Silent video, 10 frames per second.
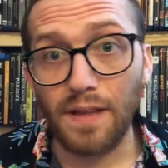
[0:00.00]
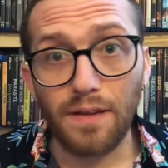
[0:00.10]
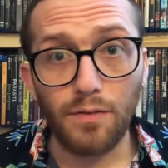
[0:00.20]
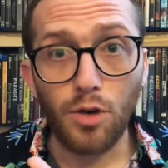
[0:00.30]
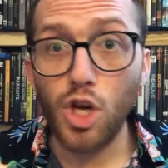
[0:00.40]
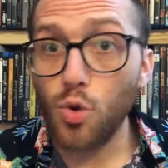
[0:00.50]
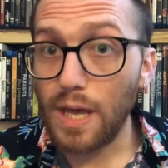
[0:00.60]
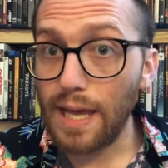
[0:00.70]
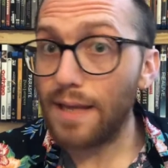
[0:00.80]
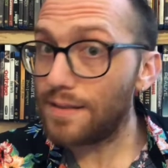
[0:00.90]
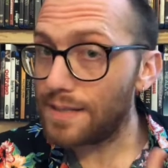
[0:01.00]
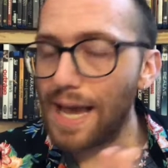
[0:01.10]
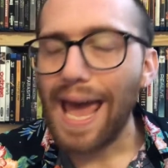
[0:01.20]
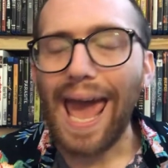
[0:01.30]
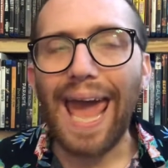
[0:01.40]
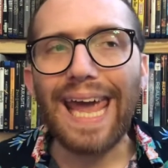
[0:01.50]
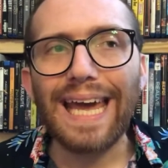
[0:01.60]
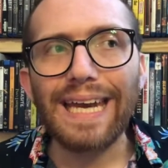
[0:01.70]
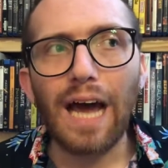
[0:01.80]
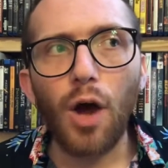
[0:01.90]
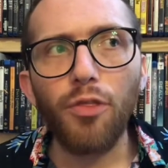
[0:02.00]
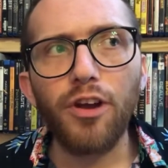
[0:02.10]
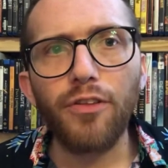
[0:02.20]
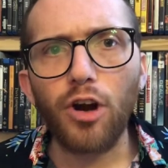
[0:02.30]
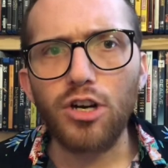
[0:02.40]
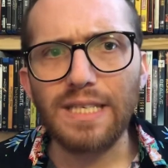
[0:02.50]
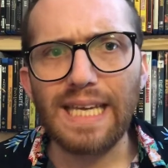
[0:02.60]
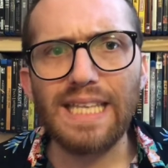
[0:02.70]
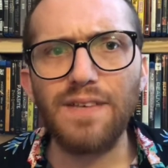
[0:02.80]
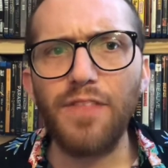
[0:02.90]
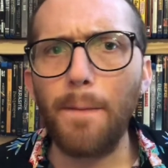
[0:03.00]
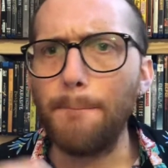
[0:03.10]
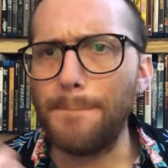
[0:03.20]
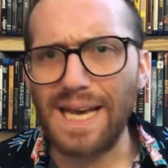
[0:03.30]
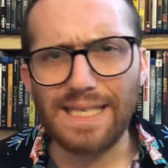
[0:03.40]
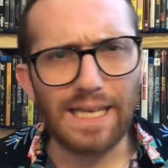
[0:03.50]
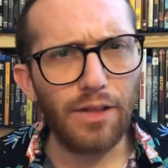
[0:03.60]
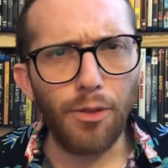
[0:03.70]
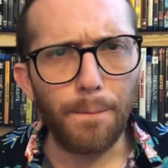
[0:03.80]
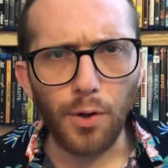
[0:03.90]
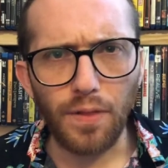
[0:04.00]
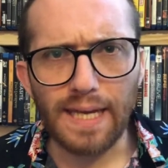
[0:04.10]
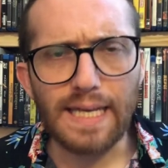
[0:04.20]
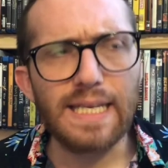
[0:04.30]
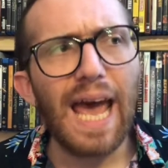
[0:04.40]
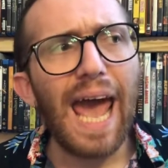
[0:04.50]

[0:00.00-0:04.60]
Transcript: new kids, and there are scenes of them besting the bullies,